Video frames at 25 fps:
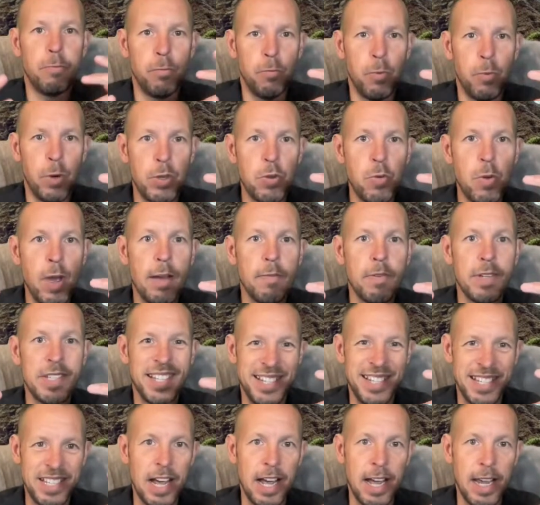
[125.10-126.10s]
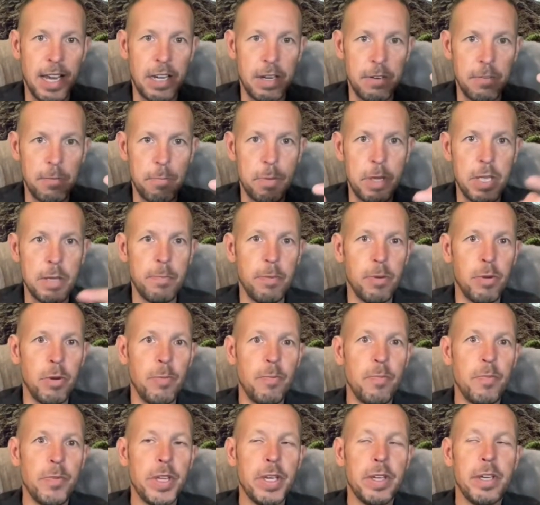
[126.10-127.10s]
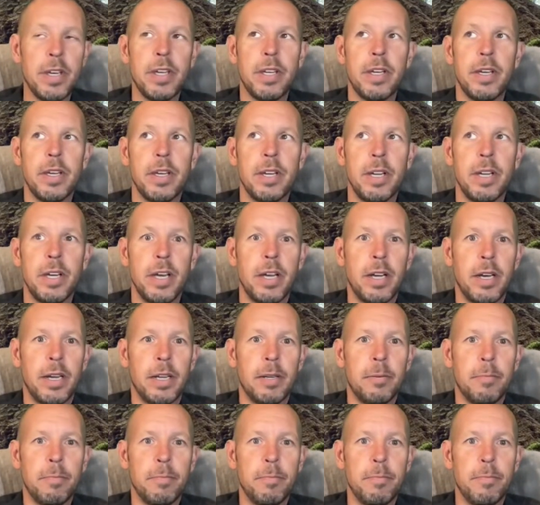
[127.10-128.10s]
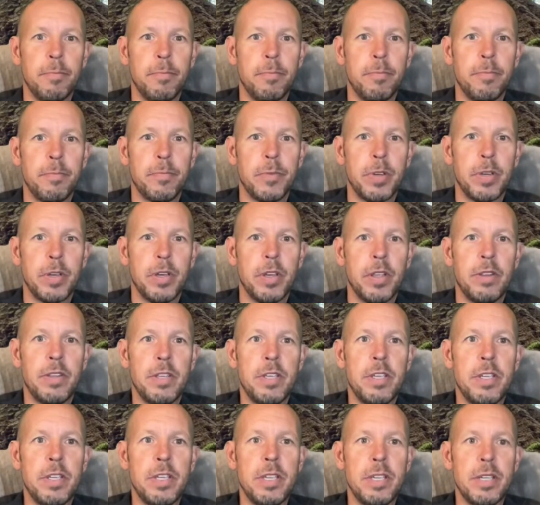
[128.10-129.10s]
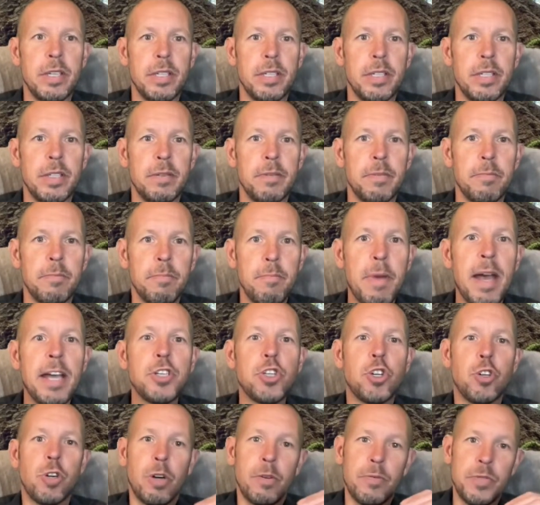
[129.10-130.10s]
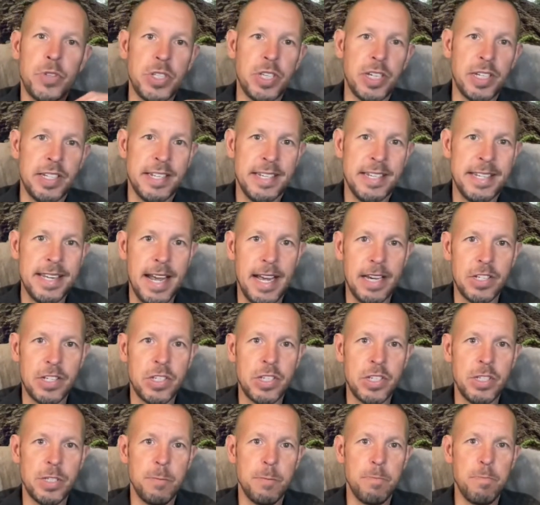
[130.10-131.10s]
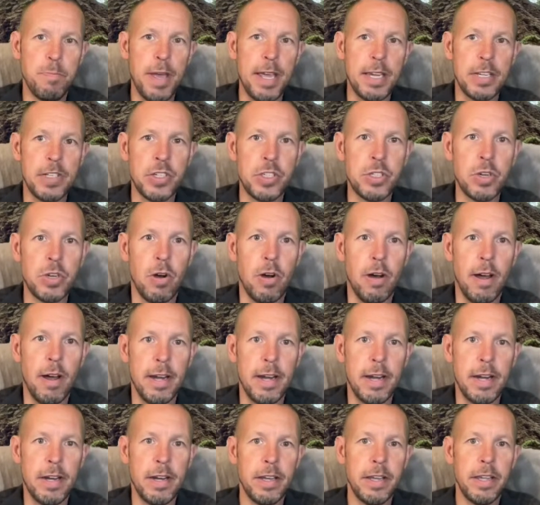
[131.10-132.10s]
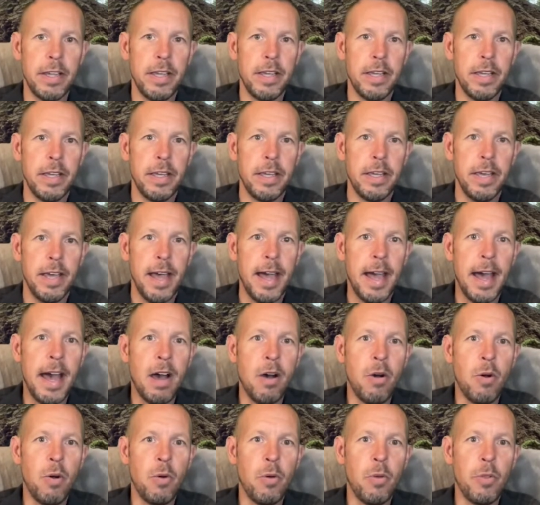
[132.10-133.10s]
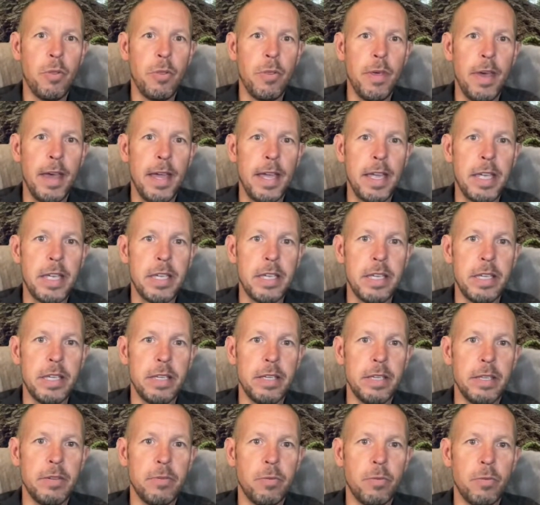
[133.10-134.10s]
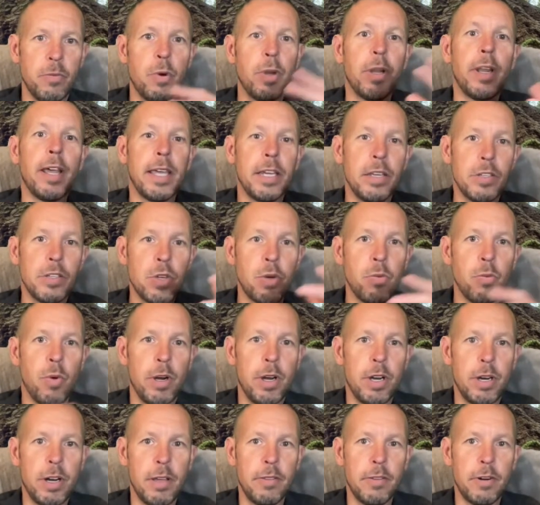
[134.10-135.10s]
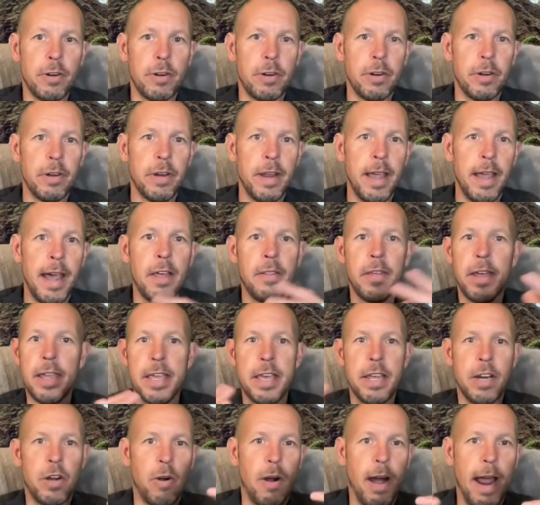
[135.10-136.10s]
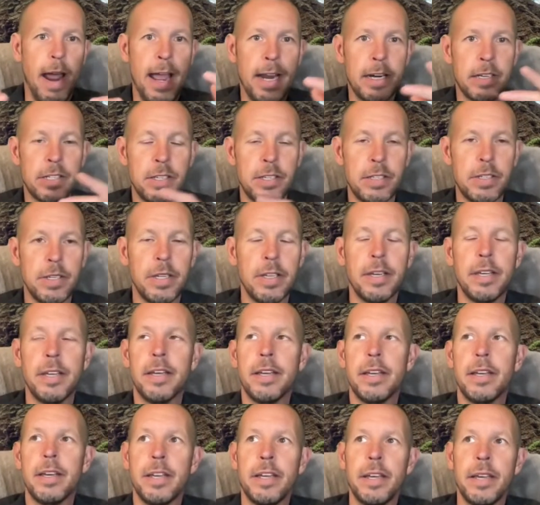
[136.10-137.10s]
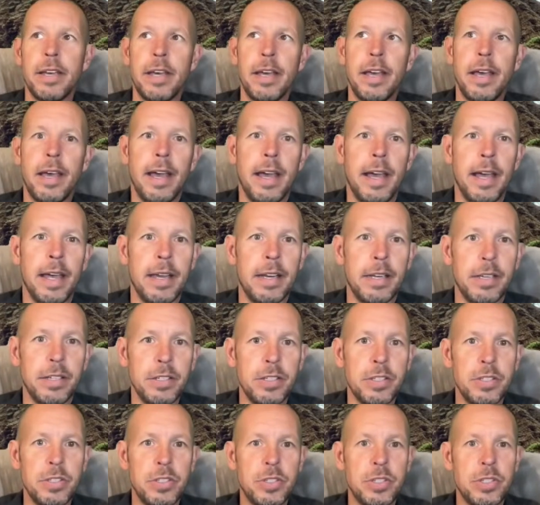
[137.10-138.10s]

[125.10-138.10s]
when you have a society of people, um, the measure of success is based on how they relate to one another, how they interact. And